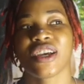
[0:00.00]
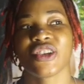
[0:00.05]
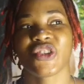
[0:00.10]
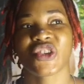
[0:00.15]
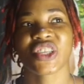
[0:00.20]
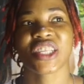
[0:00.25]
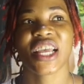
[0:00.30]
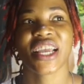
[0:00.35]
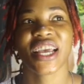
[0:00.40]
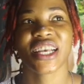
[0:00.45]

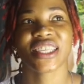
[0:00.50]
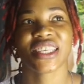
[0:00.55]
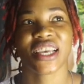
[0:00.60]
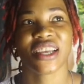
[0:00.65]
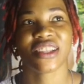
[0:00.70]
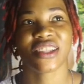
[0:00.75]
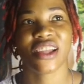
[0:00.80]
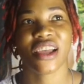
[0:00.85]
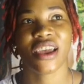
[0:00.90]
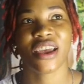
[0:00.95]
just like I
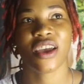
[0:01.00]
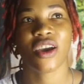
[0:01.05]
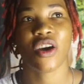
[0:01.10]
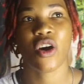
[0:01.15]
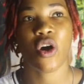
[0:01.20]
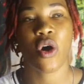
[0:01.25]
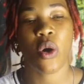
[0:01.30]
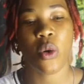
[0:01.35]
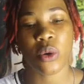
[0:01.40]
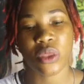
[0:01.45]
said, like
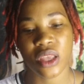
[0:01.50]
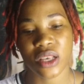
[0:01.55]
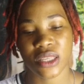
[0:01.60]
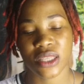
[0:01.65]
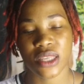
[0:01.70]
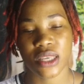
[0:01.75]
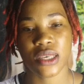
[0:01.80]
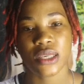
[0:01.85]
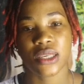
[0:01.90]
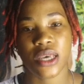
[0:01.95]
all these
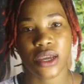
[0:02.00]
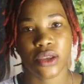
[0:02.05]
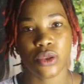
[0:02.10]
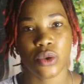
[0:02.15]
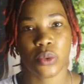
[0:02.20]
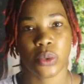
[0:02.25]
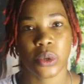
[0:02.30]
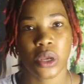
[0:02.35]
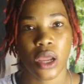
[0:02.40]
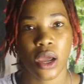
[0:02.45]
things I
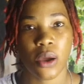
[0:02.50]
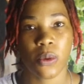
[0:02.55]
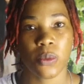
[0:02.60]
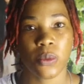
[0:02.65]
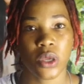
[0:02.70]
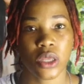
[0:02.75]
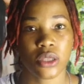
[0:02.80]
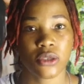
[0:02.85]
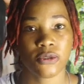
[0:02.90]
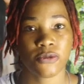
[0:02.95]
know now,
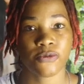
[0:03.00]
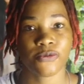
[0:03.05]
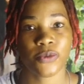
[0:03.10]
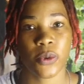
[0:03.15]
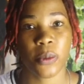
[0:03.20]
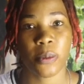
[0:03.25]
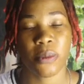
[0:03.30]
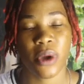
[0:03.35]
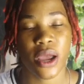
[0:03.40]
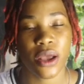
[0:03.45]
it's
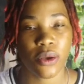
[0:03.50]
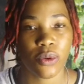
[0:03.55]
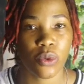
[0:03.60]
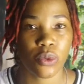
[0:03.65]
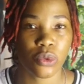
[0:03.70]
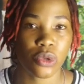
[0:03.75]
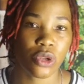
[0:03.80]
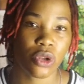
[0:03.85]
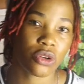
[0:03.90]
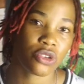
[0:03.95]
from my
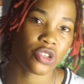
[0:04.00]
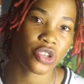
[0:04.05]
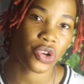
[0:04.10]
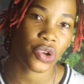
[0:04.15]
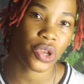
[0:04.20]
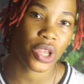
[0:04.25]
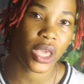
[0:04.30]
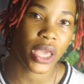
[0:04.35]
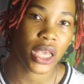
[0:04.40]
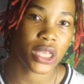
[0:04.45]
own lock
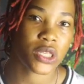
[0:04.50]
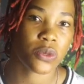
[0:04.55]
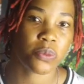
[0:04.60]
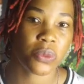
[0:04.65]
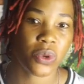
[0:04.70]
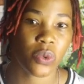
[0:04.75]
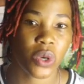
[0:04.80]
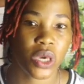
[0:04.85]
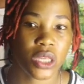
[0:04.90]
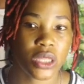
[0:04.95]
journey
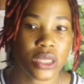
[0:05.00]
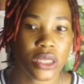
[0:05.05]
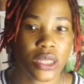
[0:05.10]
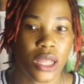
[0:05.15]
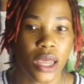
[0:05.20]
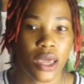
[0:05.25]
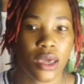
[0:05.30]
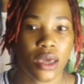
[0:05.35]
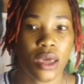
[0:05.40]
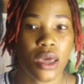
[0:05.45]
experience.
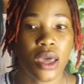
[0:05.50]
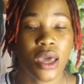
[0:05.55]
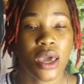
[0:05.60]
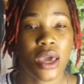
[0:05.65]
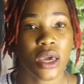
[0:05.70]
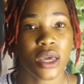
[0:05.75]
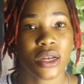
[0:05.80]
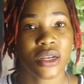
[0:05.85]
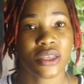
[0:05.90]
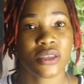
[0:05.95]
Like,
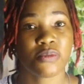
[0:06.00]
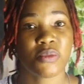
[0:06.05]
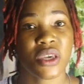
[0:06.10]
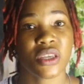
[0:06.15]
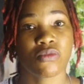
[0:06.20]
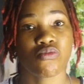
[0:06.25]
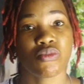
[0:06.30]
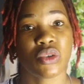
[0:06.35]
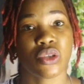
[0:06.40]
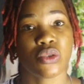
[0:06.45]
it has
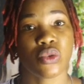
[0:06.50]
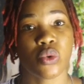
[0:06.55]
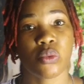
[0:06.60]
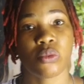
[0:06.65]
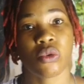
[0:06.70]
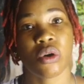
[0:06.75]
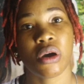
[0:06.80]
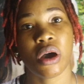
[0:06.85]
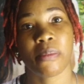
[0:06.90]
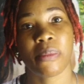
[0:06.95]
made me know
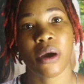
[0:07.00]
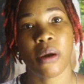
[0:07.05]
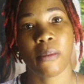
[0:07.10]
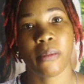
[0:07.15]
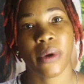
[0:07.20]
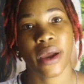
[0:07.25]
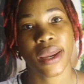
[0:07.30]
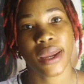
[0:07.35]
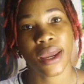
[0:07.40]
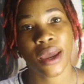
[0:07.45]
more about
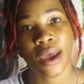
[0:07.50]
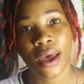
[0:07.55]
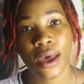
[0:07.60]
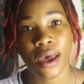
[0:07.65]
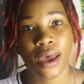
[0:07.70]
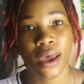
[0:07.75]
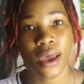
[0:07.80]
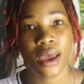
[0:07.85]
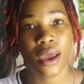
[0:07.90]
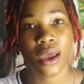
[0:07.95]
my
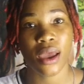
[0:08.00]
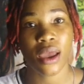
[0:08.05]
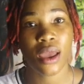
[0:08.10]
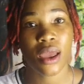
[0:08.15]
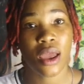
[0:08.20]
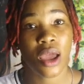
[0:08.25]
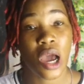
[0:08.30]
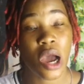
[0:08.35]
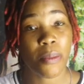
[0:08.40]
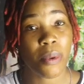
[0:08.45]
hair,
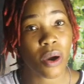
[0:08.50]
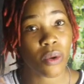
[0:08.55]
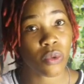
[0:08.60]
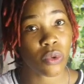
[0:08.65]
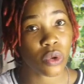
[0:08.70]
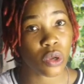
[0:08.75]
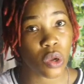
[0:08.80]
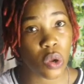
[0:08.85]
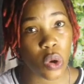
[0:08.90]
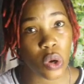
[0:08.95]
about
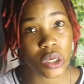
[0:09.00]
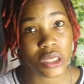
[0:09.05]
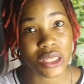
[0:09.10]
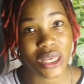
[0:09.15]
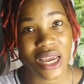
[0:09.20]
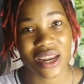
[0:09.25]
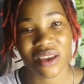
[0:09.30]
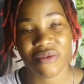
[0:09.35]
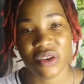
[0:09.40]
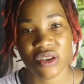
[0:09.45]
locks.
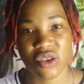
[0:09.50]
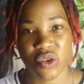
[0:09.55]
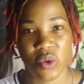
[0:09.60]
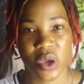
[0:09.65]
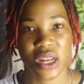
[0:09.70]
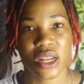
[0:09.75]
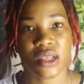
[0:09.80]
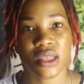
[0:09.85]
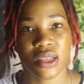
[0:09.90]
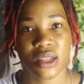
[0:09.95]
I never knew
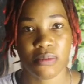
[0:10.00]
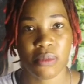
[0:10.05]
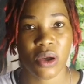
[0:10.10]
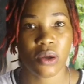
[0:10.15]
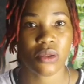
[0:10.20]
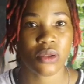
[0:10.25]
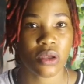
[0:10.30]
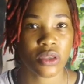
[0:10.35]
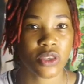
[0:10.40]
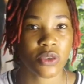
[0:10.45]
anything
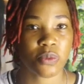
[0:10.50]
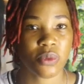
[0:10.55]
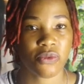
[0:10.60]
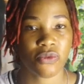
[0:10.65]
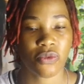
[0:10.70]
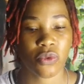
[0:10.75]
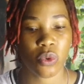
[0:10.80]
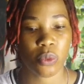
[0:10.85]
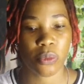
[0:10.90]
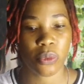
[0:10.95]
about locks
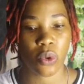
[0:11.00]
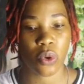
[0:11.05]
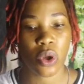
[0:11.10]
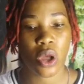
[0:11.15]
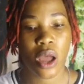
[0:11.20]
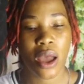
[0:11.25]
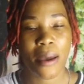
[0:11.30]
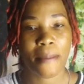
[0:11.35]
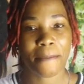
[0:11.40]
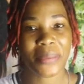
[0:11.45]
before, but
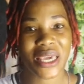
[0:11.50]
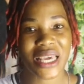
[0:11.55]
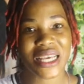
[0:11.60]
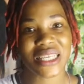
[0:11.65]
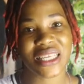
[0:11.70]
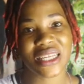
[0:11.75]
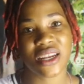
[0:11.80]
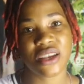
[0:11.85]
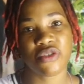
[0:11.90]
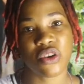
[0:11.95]
because
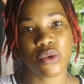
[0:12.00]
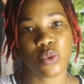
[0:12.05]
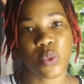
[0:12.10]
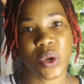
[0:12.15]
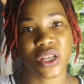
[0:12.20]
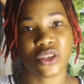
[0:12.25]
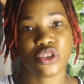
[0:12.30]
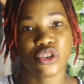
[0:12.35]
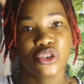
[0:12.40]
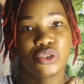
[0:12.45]
I never
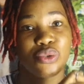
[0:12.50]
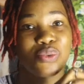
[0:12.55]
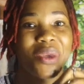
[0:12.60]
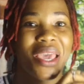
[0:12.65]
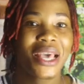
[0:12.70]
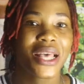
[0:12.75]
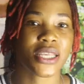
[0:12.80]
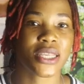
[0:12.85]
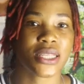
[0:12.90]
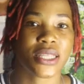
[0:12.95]
went through
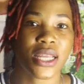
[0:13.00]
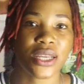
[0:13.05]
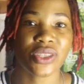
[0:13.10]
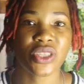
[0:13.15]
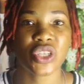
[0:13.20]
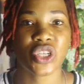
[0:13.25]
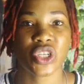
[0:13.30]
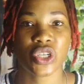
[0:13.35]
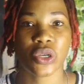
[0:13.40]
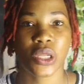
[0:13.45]

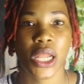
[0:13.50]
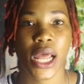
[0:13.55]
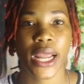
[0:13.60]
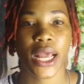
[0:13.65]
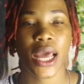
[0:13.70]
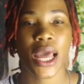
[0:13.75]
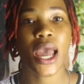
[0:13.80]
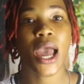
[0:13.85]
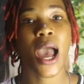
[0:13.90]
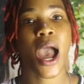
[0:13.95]
extension, like
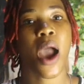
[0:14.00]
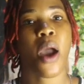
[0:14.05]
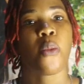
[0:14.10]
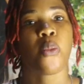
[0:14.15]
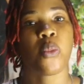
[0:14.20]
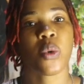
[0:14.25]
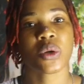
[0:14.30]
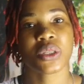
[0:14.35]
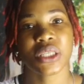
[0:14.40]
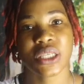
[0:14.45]
I
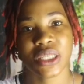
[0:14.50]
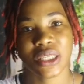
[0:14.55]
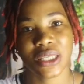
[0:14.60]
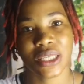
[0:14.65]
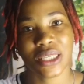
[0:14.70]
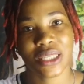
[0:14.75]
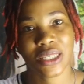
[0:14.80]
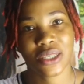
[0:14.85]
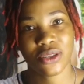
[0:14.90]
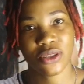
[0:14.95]
wanted to
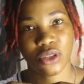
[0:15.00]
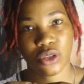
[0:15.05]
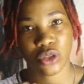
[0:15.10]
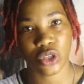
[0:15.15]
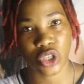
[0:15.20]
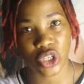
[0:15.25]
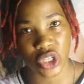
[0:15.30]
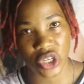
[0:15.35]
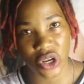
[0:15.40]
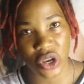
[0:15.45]
see the
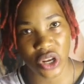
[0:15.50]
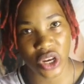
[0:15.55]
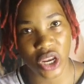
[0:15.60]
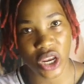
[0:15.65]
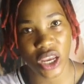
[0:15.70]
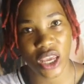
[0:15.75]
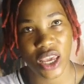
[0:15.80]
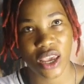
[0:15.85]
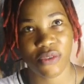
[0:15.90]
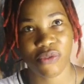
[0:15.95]

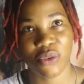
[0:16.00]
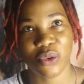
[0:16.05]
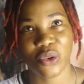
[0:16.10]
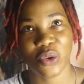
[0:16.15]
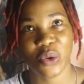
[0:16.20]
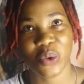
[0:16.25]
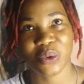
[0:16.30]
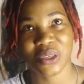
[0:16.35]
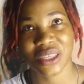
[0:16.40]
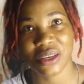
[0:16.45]
journey, even
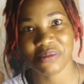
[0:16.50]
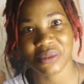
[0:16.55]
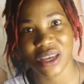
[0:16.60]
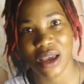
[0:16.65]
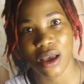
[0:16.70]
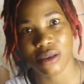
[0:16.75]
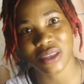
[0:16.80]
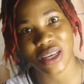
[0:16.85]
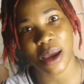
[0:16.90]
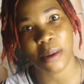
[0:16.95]
though
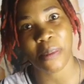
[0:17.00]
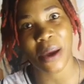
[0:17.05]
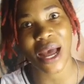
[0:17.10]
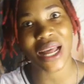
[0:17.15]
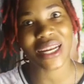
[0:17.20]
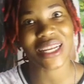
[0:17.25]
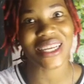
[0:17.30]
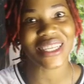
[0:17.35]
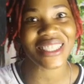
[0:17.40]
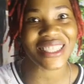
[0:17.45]
sometimes I
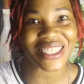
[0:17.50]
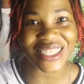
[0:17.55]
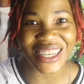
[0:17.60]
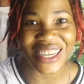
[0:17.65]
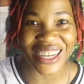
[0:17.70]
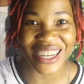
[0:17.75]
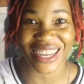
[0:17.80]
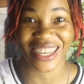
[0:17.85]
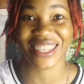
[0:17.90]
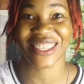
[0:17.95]
panicked.
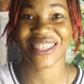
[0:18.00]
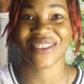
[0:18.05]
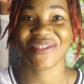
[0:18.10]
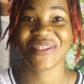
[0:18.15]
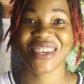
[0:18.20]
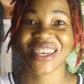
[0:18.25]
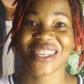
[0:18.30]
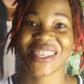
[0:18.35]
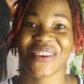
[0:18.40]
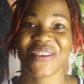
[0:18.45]

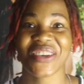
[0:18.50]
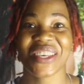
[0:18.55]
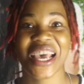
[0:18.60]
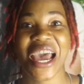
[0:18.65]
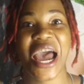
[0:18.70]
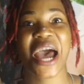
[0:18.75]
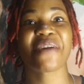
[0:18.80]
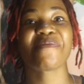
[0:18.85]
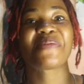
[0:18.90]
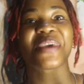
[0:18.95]
Sometimes I was
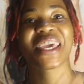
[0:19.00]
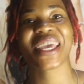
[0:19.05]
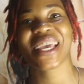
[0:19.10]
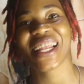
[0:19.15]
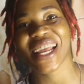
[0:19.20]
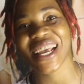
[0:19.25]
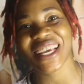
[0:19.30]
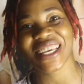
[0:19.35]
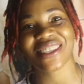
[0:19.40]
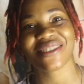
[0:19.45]
happy,
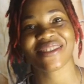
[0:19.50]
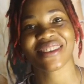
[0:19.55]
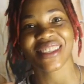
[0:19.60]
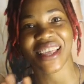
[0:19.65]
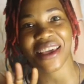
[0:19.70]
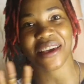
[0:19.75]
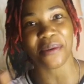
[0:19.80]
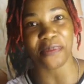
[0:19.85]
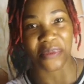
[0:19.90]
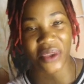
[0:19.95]
like it was
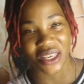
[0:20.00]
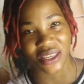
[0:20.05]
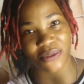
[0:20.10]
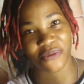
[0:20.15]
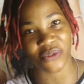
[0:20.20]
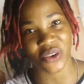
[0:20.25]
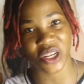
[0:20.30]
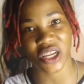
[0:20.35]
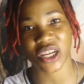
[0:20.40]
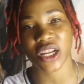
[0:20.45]
like a mixed
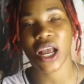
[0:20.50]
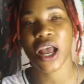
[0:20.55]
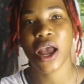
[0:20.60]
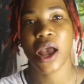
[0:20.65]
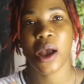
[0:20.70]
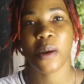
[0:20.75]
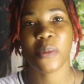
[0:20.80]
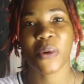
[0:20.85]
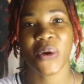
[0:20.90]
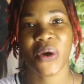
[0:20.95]
feeling.
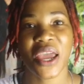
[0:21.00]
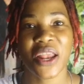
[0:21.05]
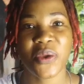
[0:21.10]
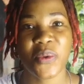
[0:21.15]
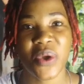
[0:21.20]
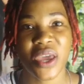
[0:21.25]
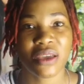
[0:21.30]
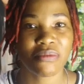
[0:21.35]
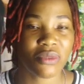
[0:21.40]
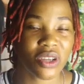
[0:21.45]
But
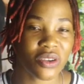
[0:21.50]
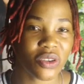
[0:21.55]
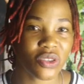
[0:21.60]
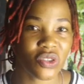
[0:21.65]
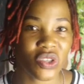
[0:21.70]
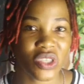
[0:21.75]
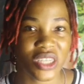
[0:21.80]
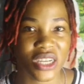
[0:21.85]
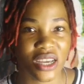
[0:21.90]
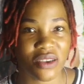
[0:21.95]
anyway, I'm not going
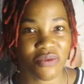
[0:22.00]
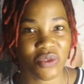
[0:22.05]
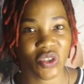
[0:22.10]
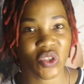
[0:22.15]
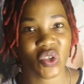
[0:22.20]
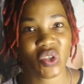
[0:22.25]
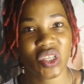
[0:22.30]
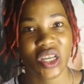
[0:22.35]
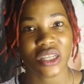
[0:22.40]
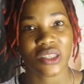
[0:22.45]
to dive
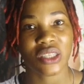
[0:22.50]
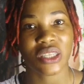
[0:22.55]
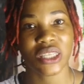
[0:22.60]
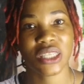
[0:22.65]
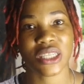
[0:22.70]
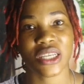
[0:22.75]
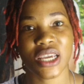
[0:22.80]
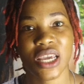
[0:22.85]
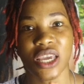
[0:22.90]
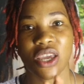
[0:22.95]
into that
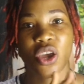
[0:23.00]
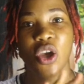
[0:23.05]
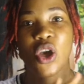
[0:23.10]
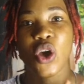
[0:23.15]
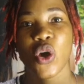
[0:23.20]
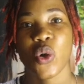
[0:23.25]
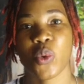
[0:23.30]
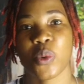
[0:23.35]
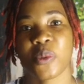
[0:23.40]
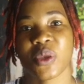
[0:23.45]
today.
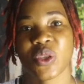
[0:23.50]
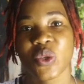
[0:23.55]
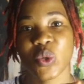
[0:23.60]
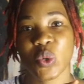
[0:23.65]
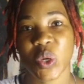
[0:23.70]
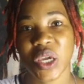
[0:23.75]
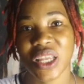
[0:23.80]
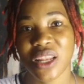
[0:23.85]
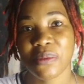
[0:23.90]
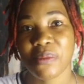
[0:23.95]
We'll be
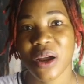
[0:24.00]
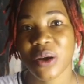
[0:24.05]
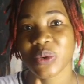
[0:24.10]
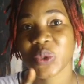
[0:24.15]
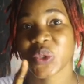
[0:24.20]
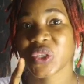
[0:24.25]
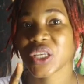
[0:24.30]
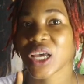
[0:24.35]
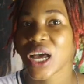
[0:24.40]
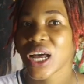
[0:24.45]
talking
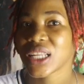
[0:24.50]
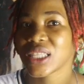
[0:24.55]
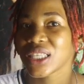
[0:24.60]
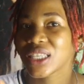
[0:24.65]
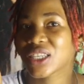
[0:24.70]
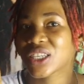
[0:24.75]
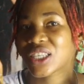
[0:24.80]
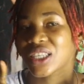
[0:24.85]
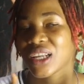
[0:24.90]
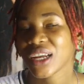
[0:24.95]
about that,
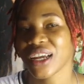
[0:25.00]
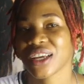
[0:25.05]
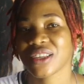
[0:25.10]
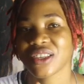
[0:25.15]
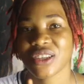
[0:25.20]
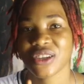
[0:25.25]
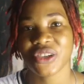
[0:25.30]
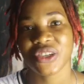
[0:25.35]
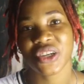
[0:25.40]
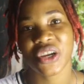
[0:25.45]
just like I
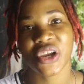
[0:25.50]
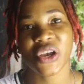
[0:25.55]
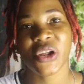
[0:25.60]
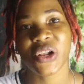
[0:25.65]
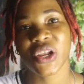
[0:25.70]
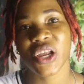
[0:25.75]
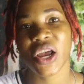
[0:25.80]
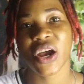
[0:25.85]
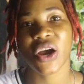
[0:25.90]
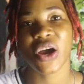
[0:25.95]
said
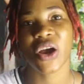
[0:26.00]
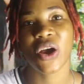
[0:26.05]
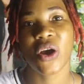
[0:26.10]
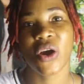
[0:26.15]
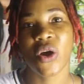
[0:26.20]
earlier,